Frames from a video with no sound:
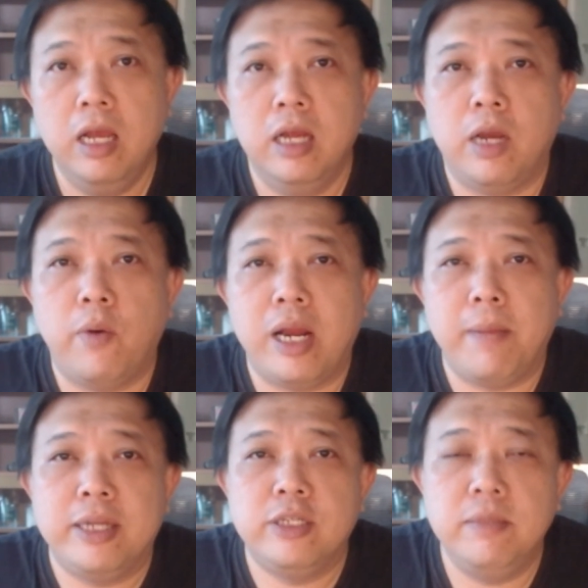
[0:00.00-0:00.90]
Like what I
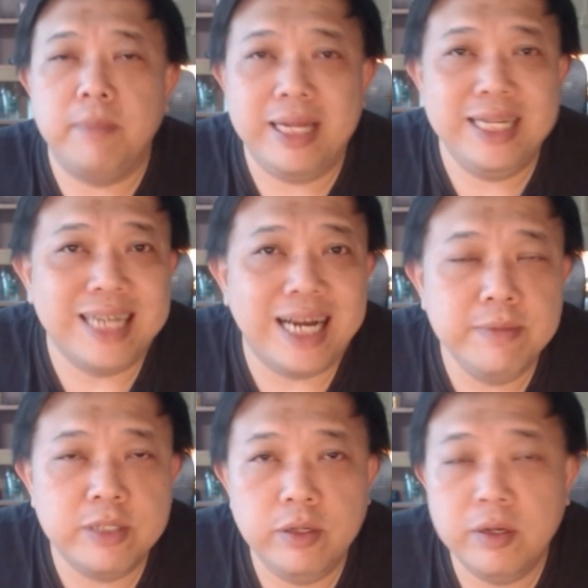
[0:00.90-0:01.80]
mentioned many
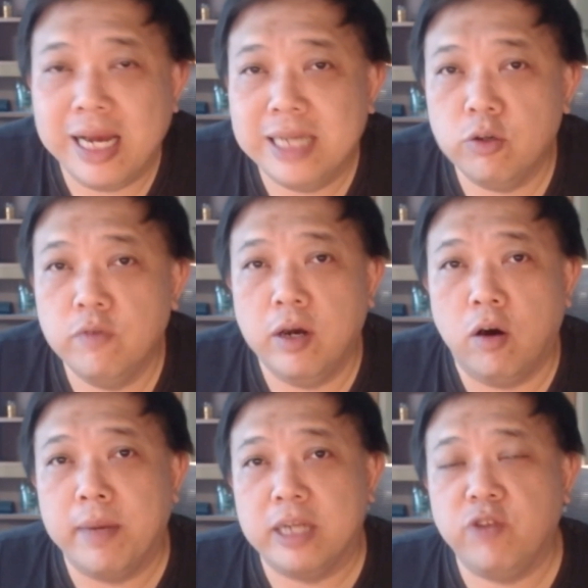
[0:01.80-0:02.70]
times to you guys over
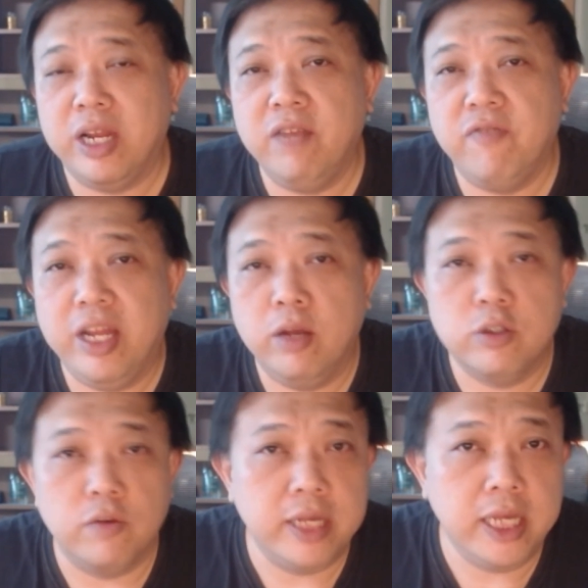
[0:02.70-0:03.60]
all my training
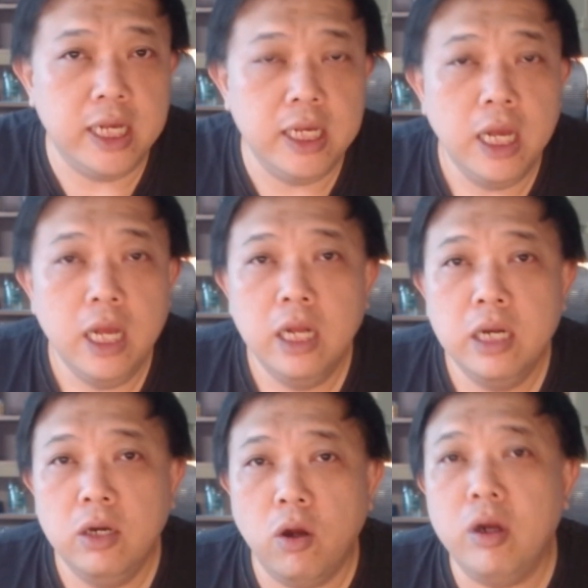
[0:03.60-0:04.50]
videos over here,
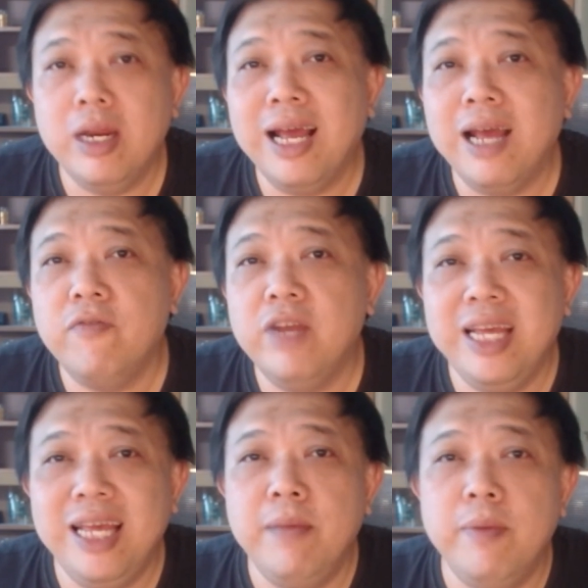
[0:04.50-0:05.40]
not
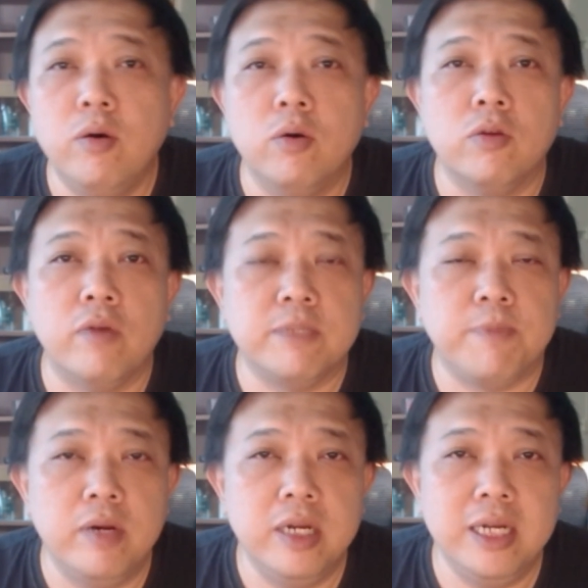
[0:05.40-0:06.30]
every email
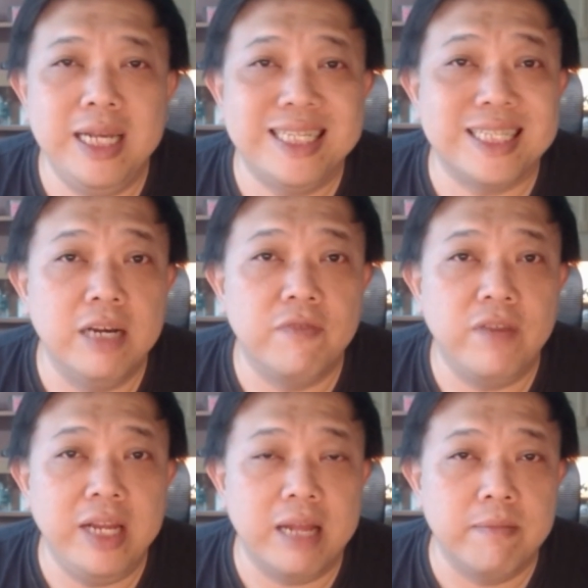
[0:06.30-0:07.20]
autoresponder is
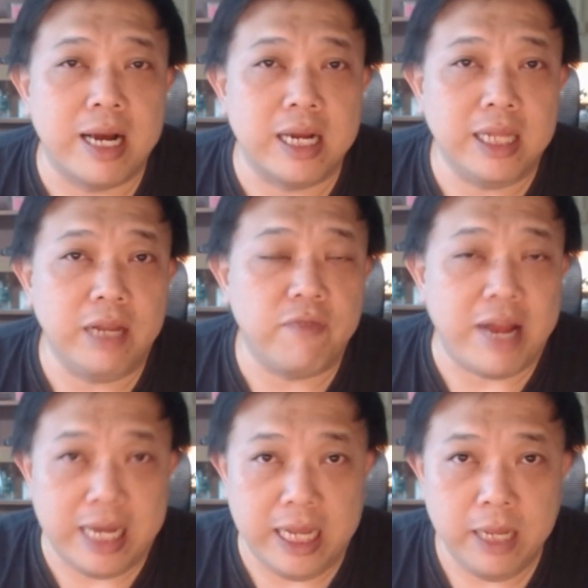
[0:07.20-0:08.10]
affiliate marketing
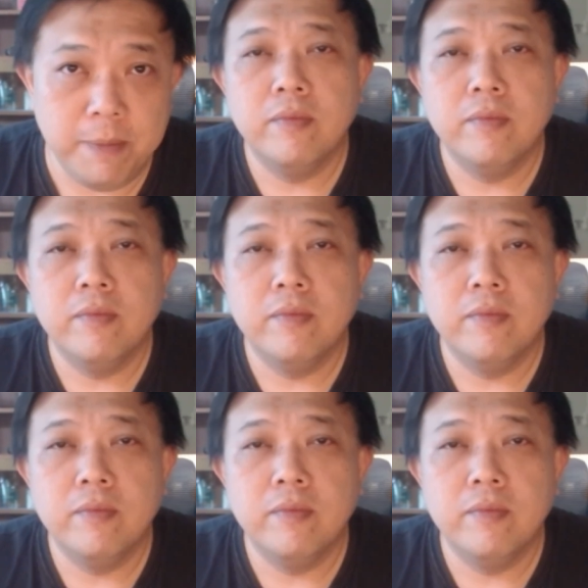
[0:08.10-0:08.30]
friendly.